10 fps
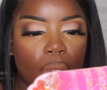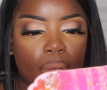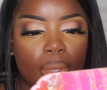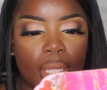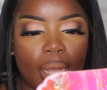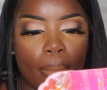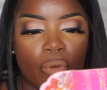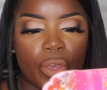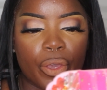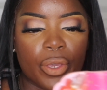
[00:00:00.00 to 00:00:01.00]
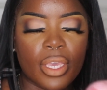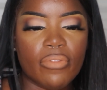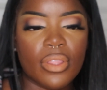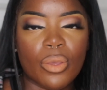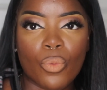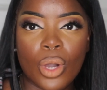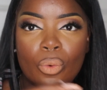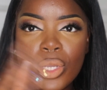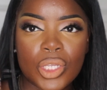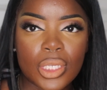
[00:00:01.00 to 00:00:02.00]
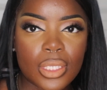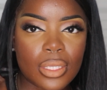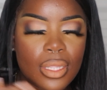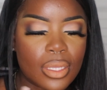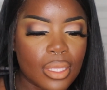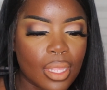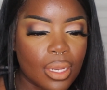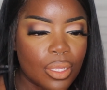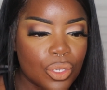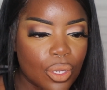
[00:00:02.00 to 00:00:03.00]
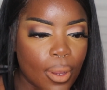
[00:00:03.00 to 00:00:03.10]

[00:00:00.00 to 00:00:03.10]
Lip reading: well, like, I'm over here giving them well wishes and things of that nature.